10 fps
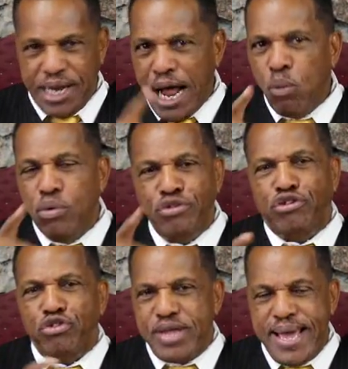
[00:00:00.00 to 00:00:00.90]
And I
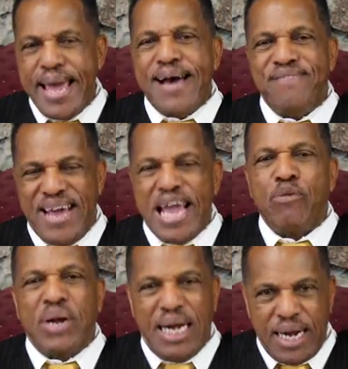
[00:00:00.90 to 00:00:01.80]
want you to have
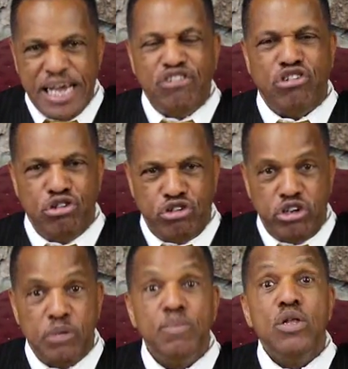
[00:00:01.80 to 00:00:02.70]
a
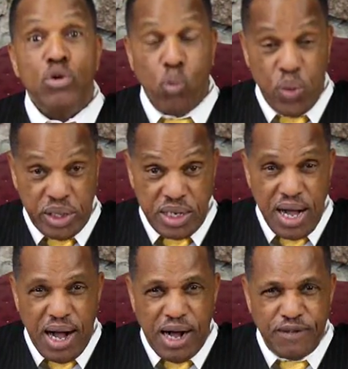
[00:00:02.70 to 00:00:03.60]
relationship with
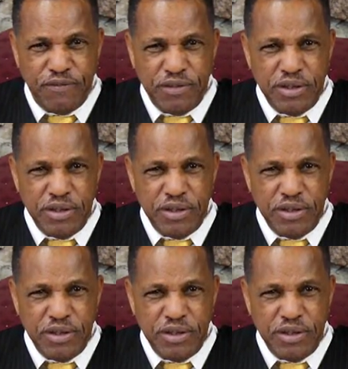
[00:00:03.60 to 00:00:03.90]
God.